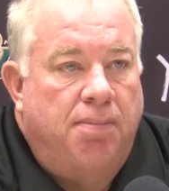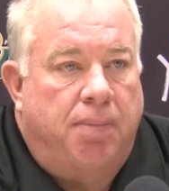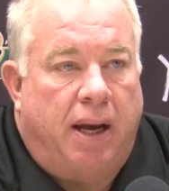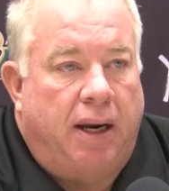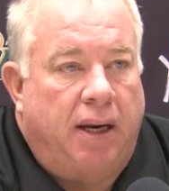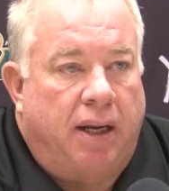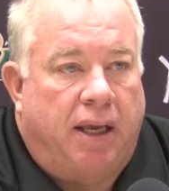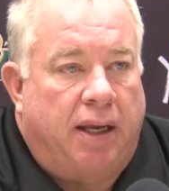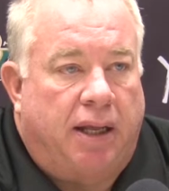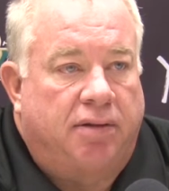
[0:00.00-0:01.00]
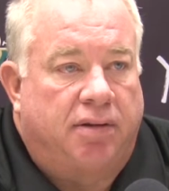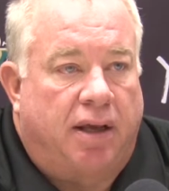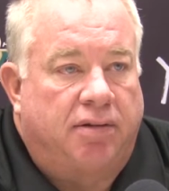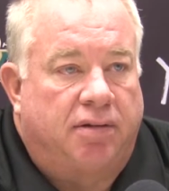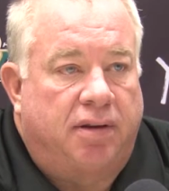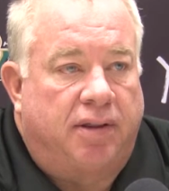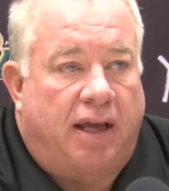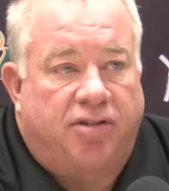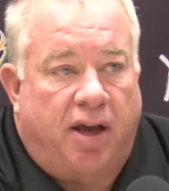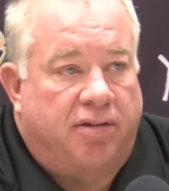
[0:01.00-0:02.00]
But again, that's
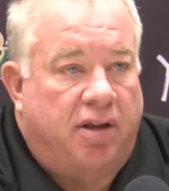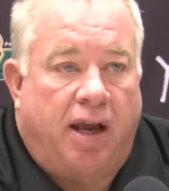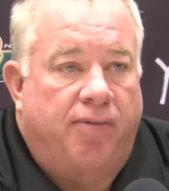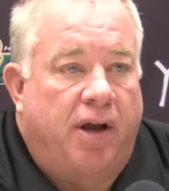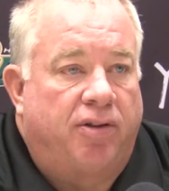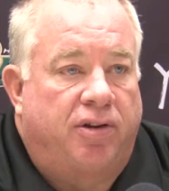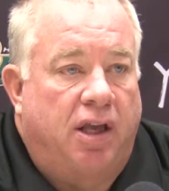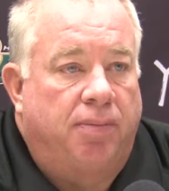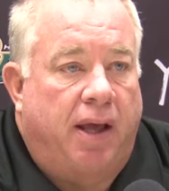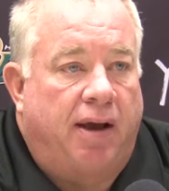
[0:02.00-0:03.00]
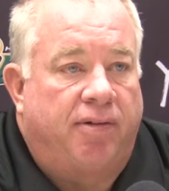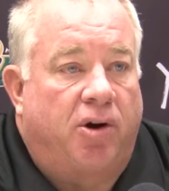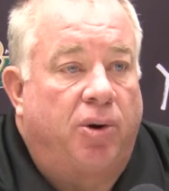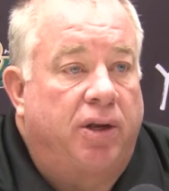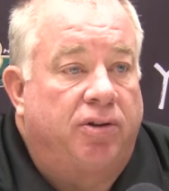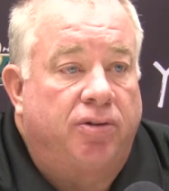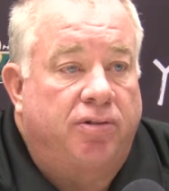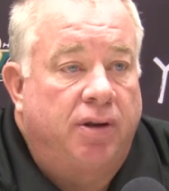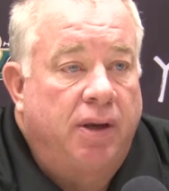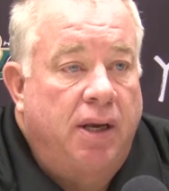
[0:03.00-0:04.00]
us. Every other team, they have their own issues,